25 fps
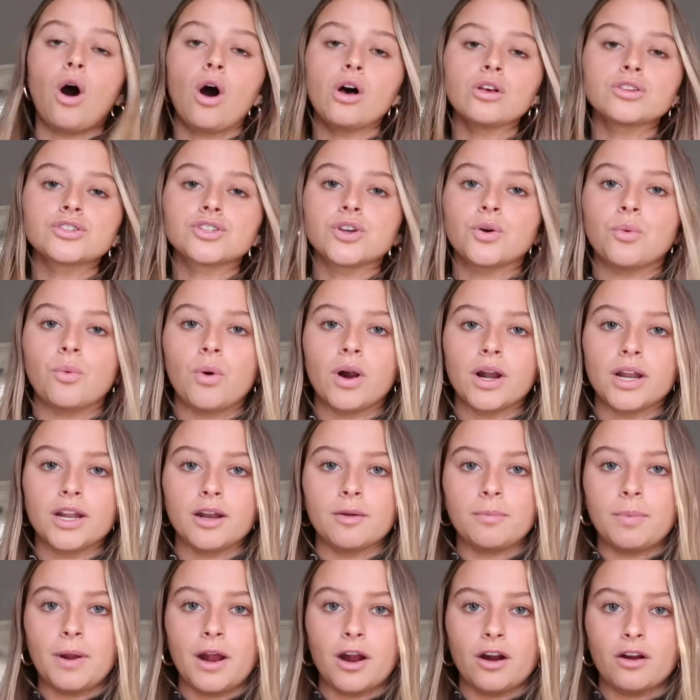also
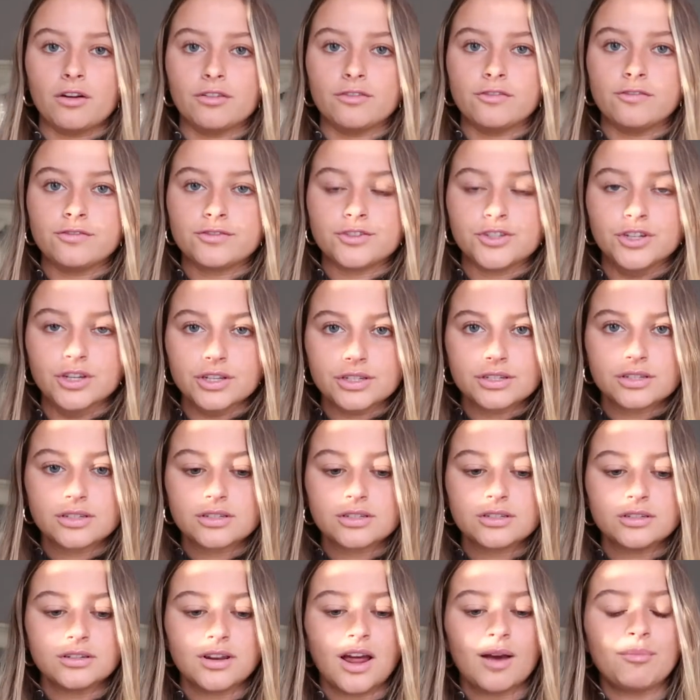wanted a pair of just,
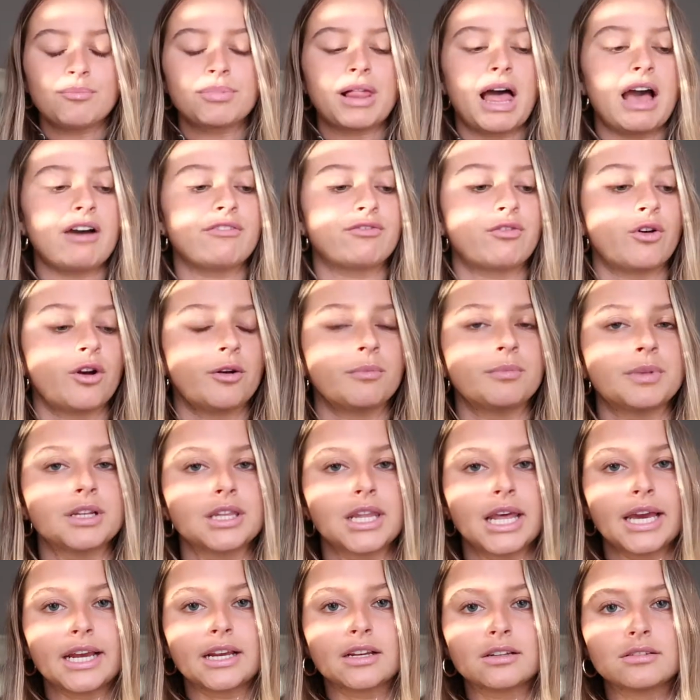not platform, but
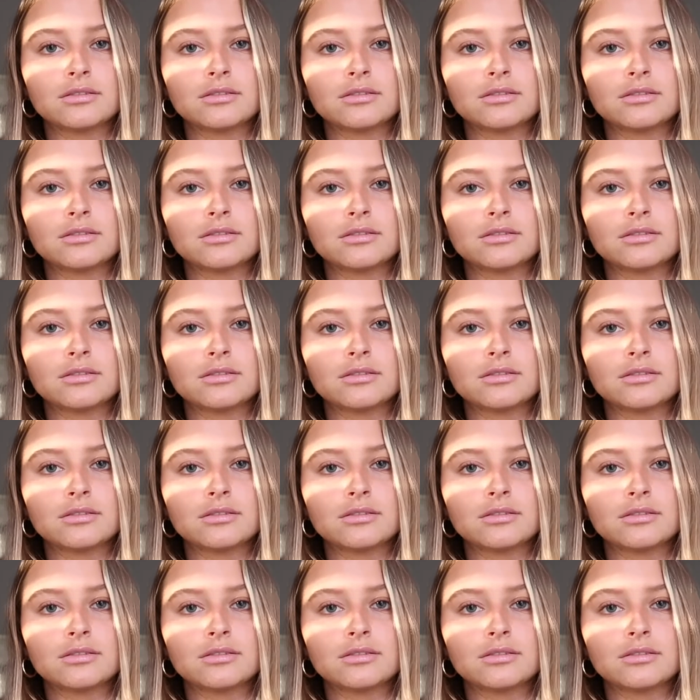like